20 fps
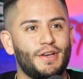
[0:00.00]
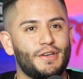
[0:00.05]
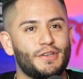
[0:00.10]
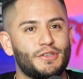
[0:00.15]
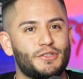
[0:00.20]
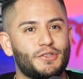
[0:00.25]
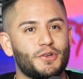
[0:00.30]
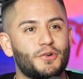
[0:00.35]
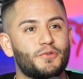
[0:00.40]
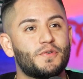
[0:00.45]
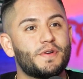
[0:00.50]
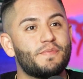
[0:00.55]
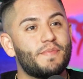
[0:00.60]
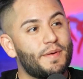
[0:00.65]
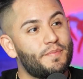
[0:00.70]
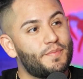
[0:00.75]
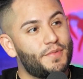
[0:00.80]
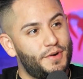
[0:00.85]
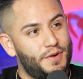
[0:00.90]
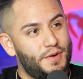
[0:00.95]
So
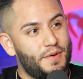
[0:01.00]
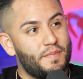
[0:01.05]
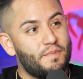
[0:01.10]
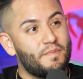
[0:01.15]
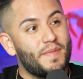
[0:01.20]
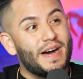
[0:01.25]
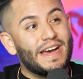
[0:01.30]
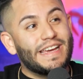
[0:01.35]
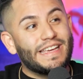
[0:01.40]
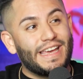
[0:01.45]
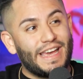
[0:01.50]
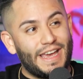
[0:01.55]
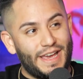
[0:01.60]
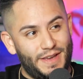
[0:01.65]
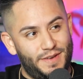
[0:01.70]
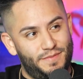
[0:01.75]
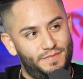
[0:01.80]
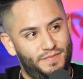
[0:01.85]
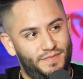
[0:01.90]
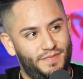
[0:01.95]
remember, my
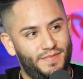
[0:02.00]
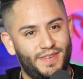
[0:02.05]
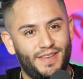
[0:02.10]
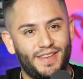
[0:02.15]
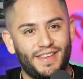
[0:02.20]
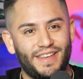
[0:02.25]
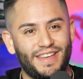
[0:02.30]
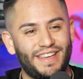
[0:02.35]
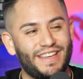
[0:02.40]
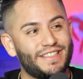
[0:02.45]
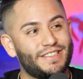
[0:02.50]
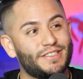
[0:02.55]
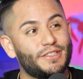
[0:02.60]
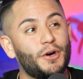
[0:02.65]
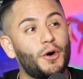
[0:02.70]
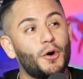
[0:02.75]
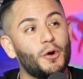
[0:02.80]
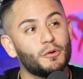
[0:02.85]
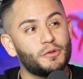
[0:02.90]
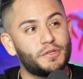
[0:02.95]
game is the
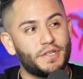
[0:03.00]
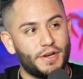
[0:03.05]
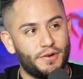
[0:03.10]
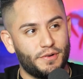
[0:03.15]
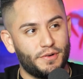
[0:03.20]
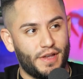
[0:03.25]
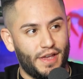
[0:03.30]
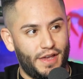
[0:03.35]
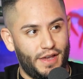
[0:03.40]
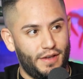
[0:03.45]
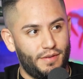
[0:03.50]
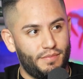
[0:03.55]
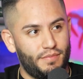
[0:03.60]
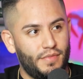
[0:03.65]
wholesale game.